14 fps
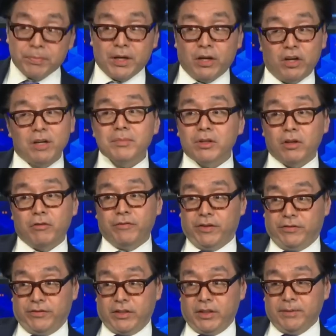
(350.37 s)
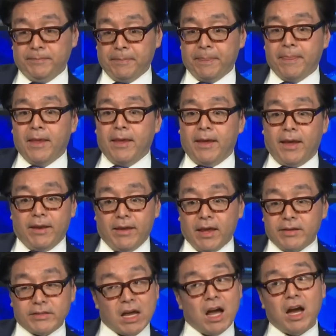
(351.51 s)
period below 50. And
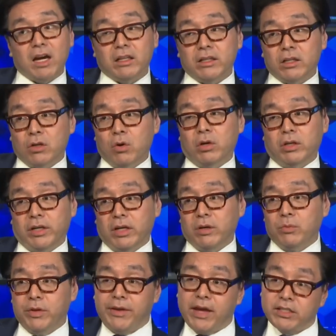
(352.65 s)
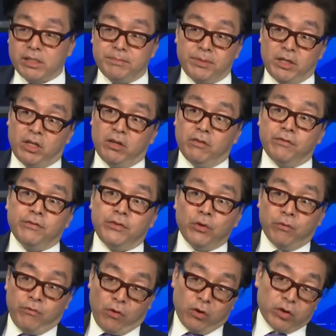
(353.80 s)
that is highly correlated with S&P
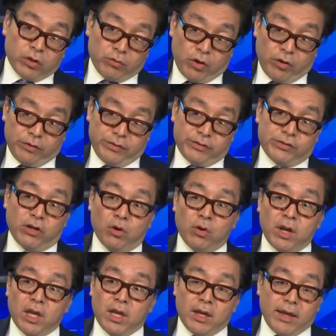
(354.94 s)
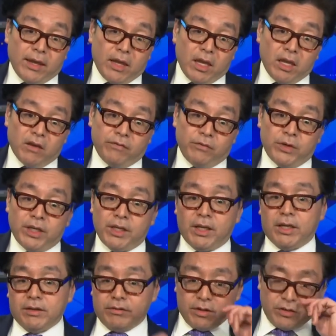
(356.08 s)
forward growth. So if we
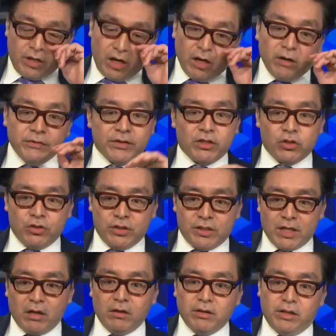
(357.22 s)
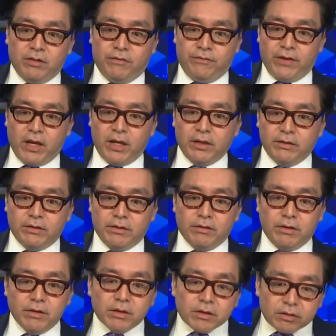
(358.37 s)
get the tariffs issue settled and the Fed
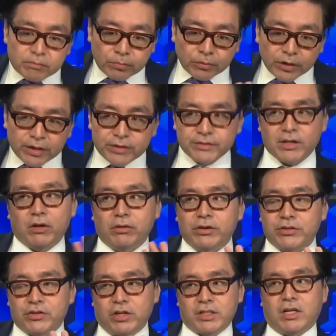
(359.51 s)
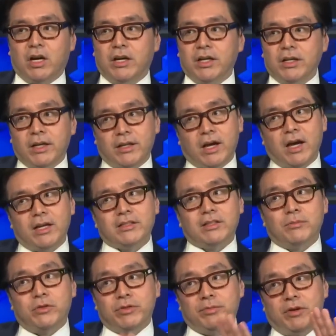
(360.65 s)
breathes a sigh of relief, starts cutting, and the
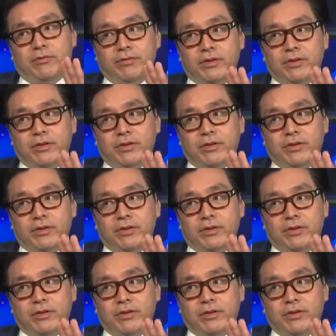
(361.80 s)
ISM moves above